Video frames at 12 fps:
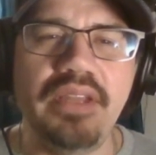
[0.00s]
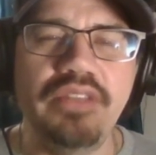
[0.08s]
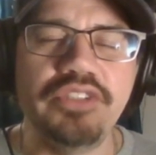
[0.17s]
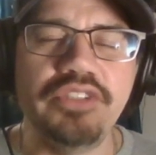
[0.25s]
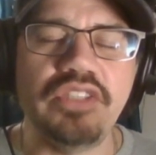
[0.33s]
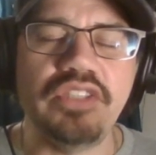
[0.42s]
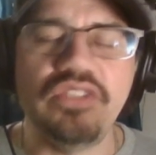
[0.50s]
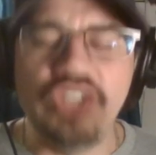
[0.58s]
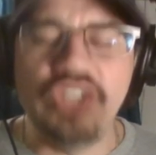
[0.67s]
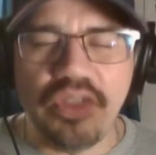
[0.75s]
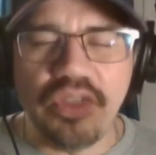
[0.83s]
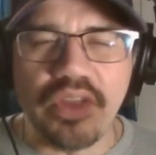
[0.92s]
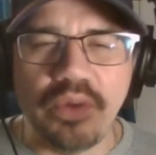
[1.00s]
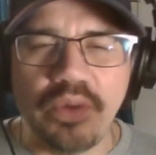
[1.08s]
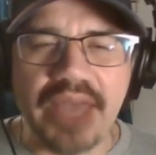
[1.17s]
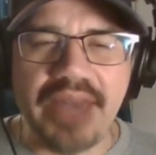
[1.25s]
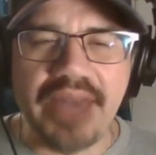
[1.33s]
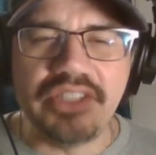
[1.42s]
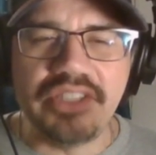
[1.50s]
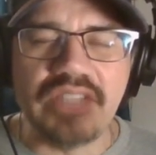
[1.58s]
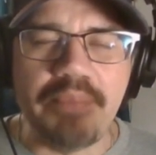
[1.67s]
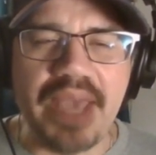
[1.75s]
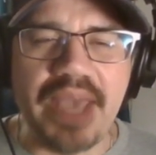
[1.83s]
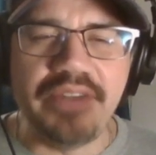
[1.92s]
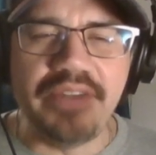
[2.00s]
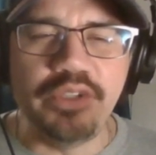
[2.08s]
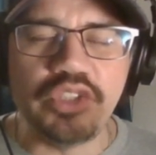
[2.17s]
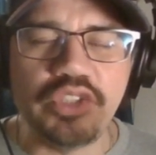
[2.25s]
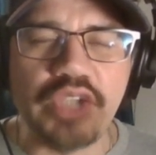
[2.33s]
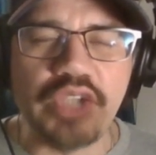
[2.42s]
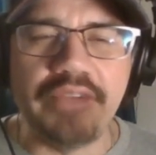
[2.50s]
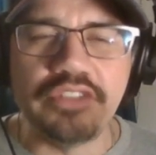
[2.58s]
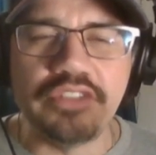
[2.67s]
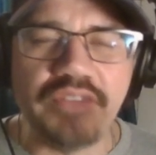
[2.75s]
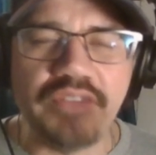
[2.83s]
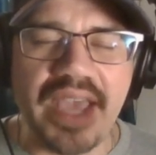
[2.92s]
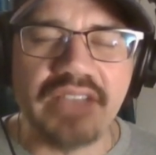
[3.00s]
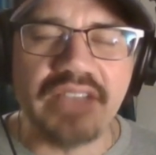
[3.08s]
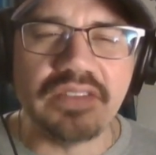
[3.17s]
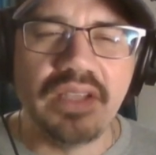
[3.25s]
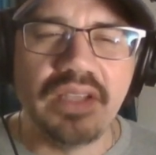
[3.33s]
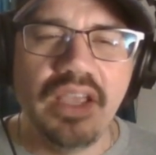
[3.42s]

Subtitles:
there's that old adage that bad news travels fast.